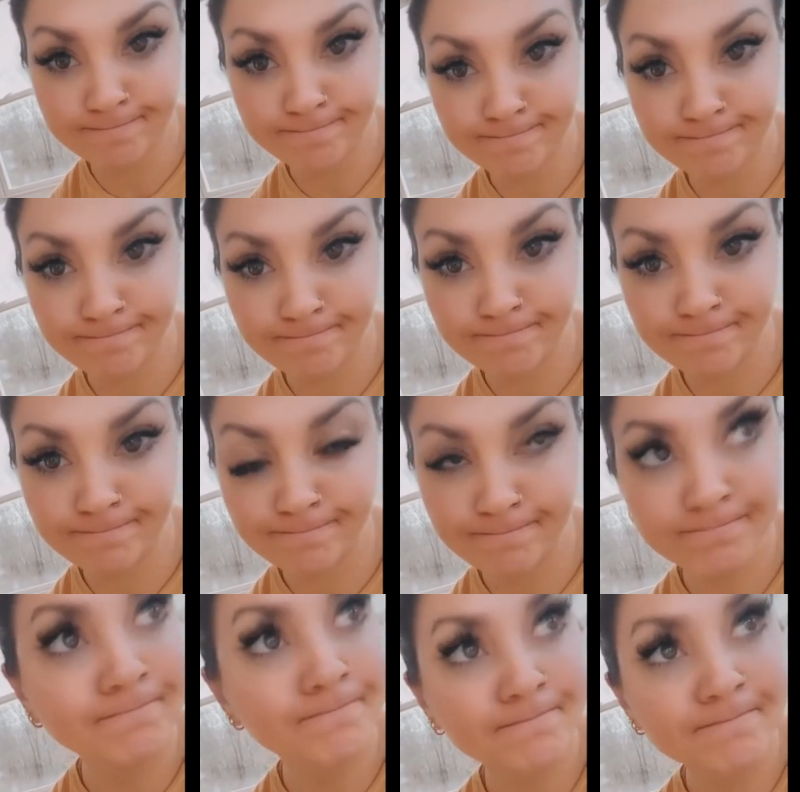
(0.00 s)

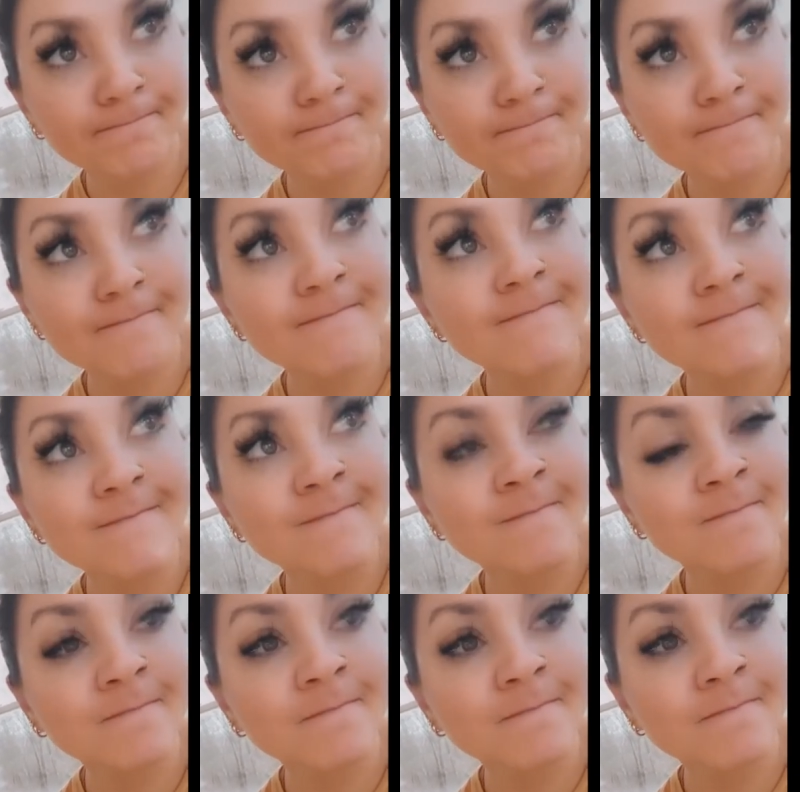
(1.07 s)

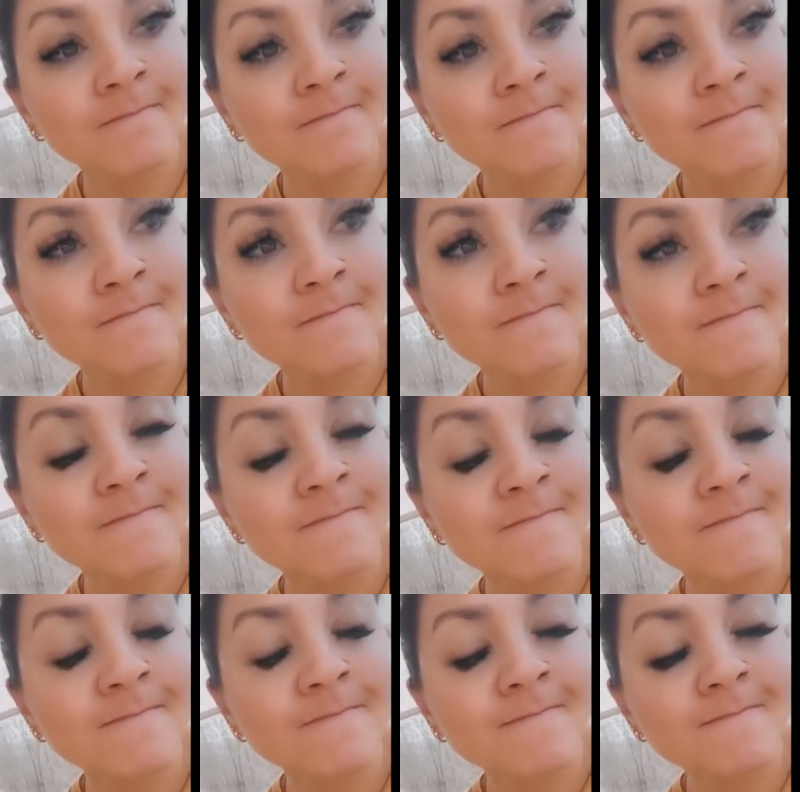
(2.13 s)

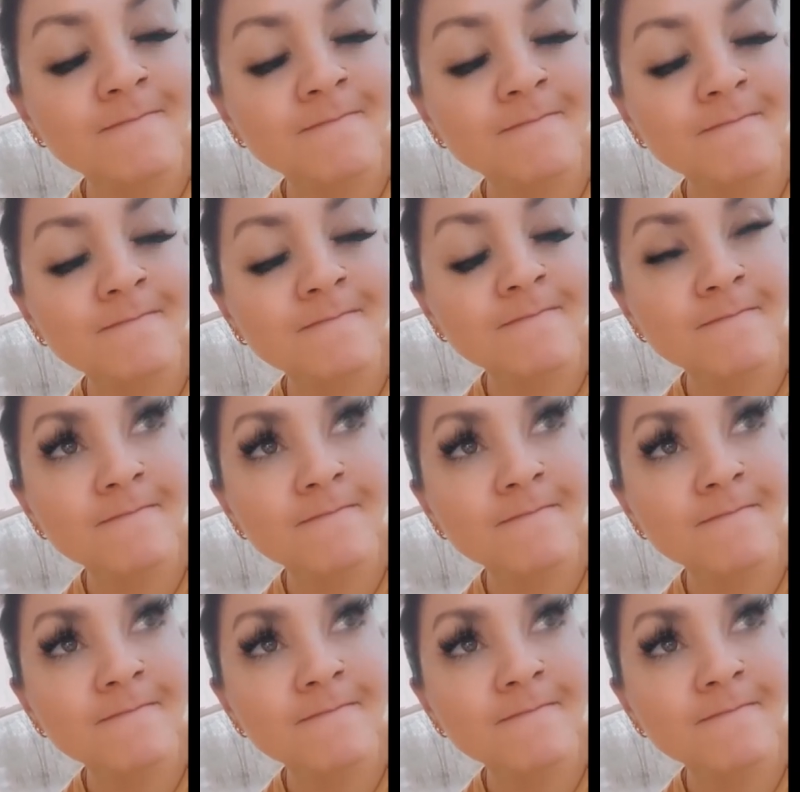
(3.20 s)
(no one is talking)